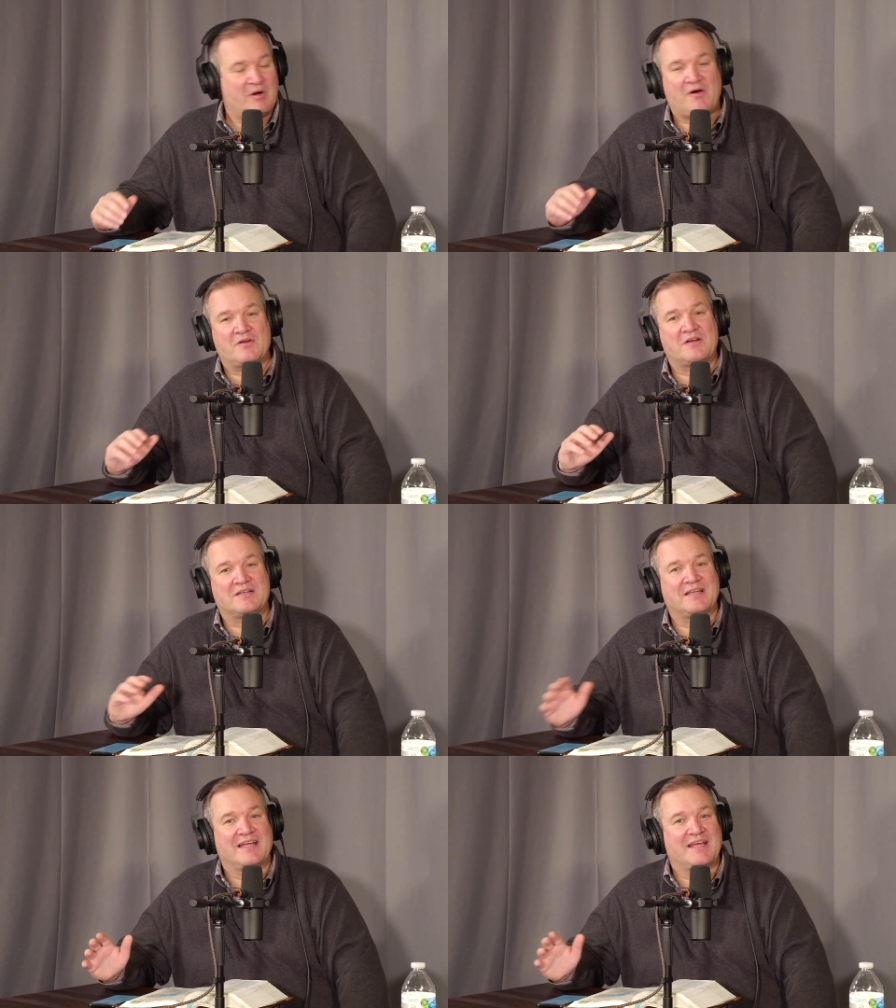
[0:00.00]
paul
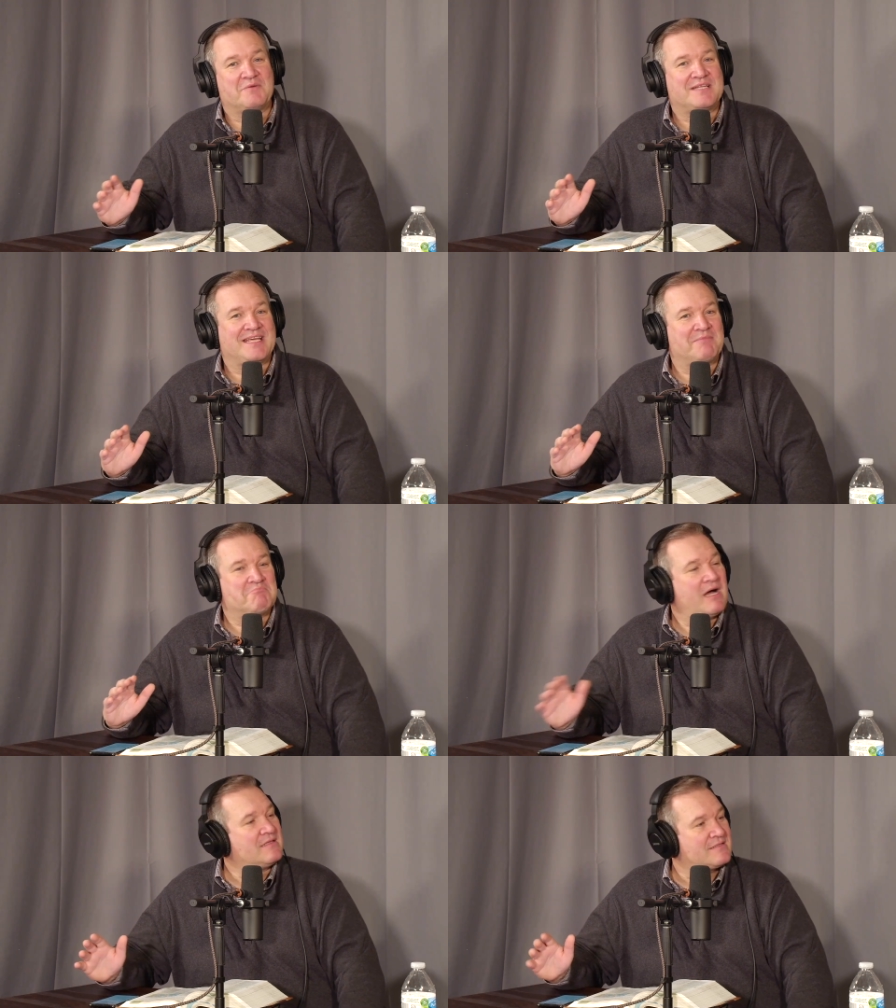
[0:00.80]
couldn't it would take him
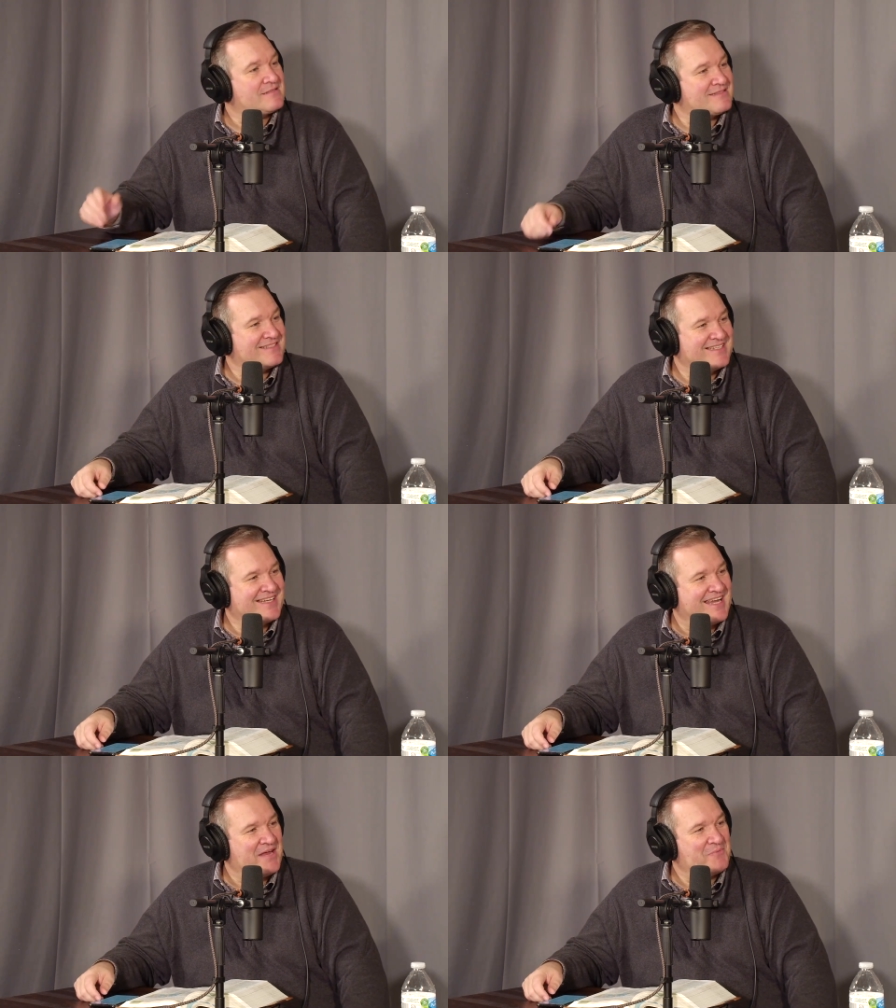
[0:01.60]
months Months.